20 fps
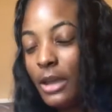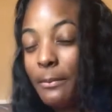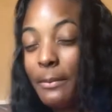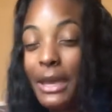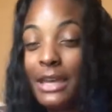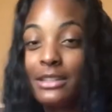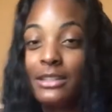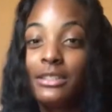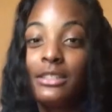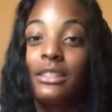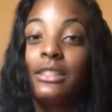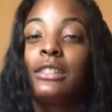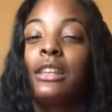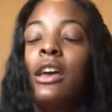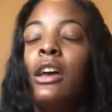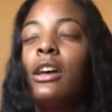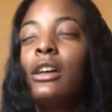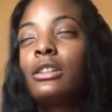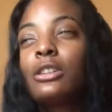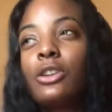back to this.
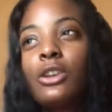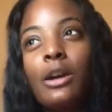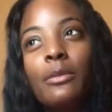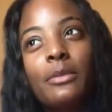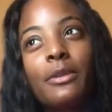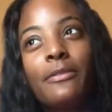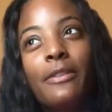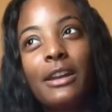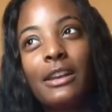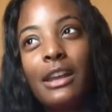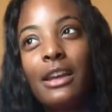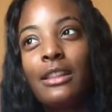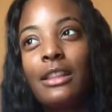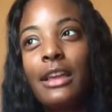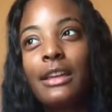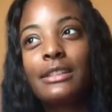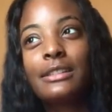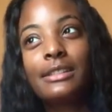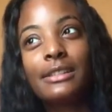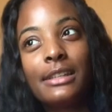So, come to find out,
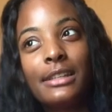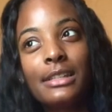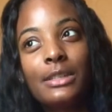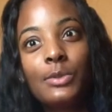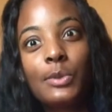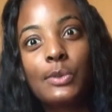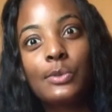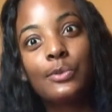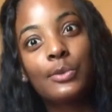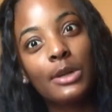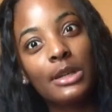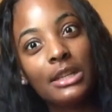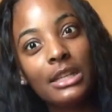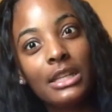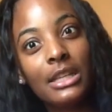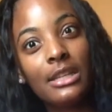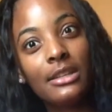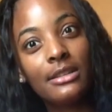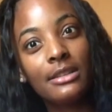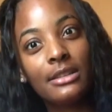like, sis was
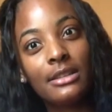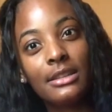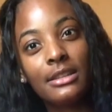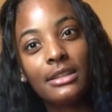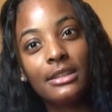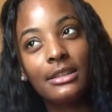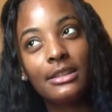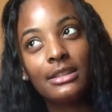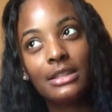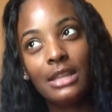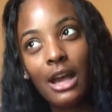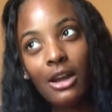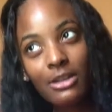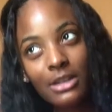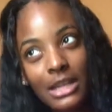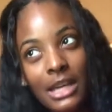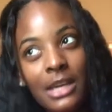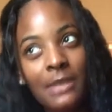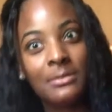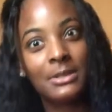really
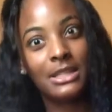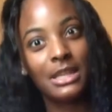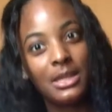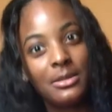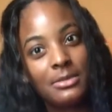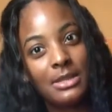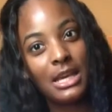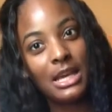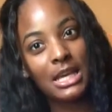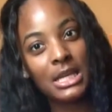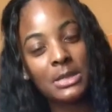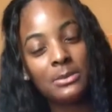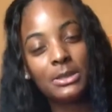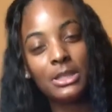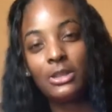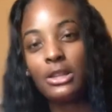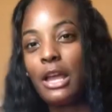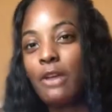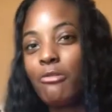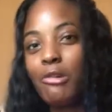talking to him at the same time.
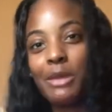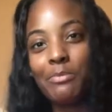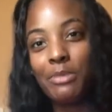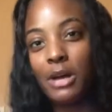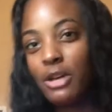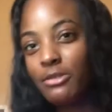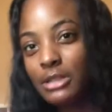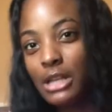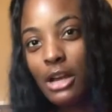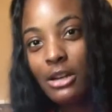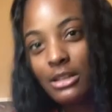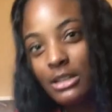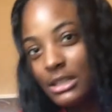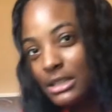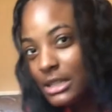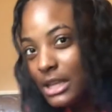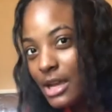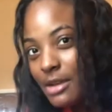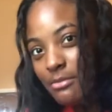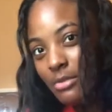So, like, we both talking to
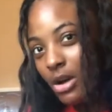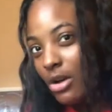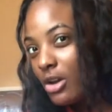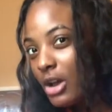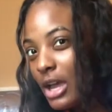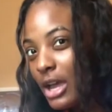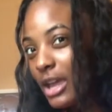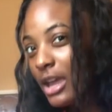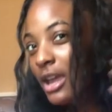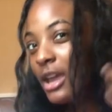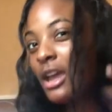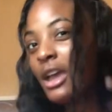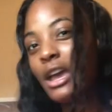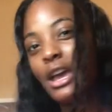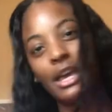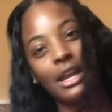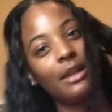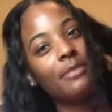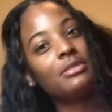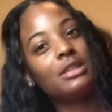the same boy.
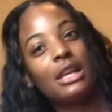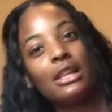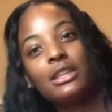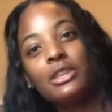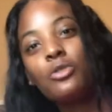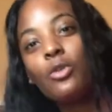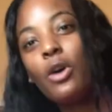And I'm telling